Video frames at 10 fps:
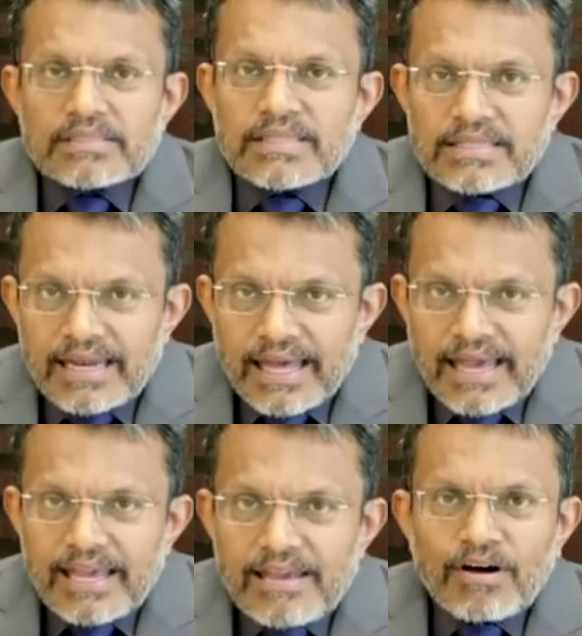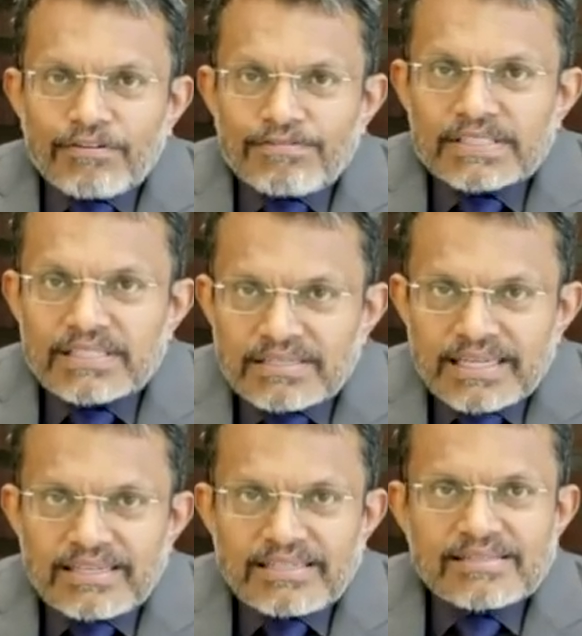It is in the name of
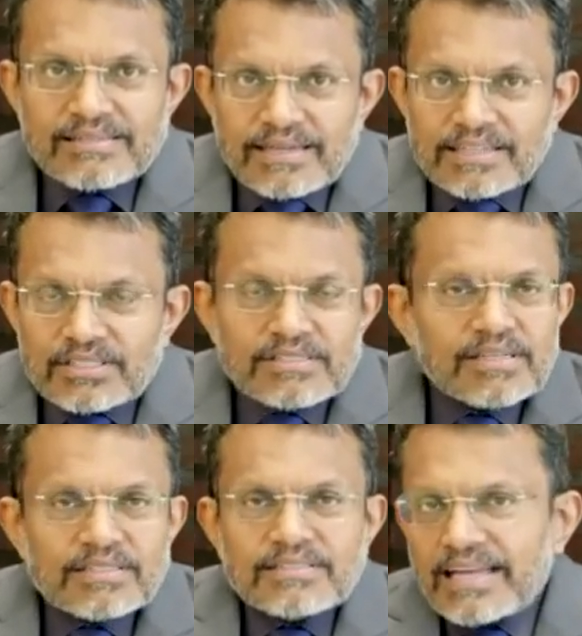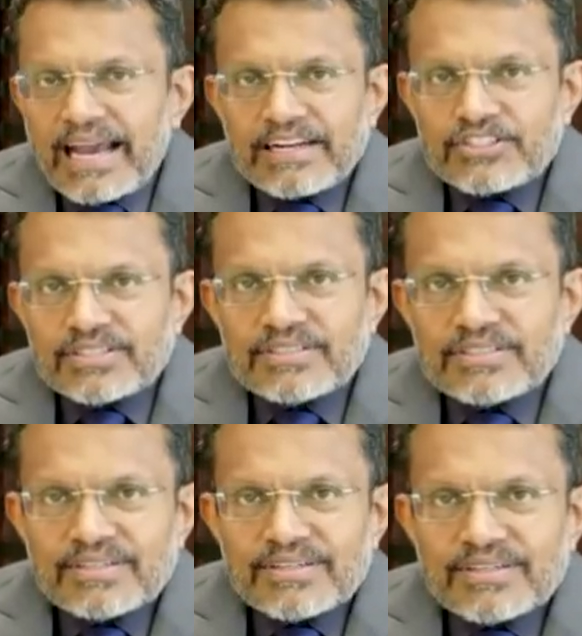facilitating such concerted action
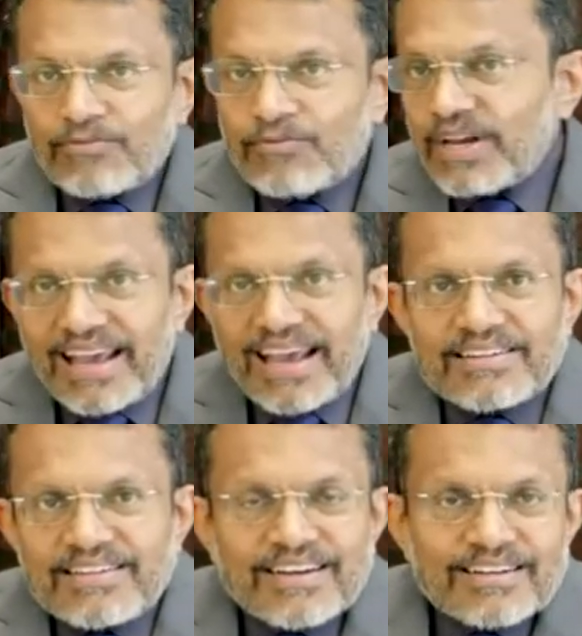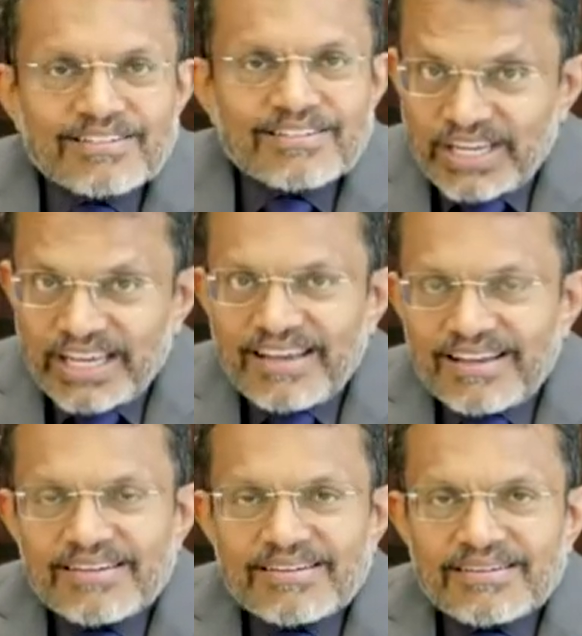that we are gathered here
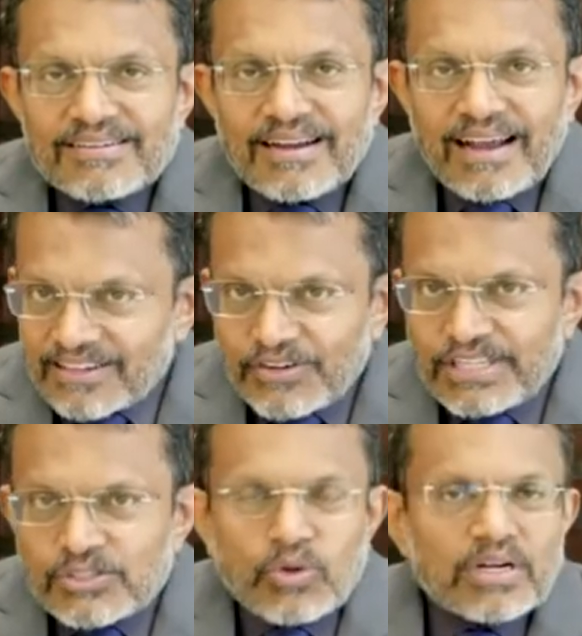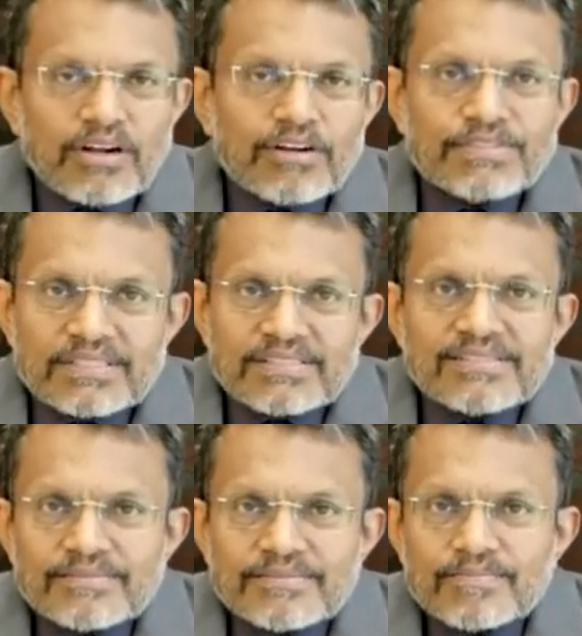today at the Green Swan
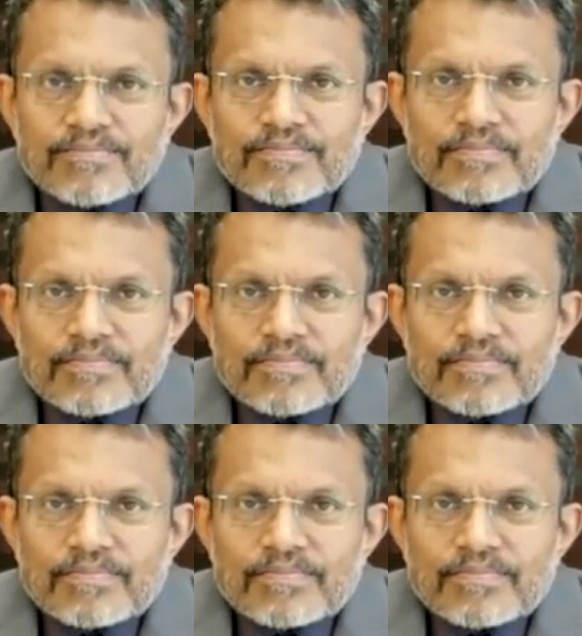Conference.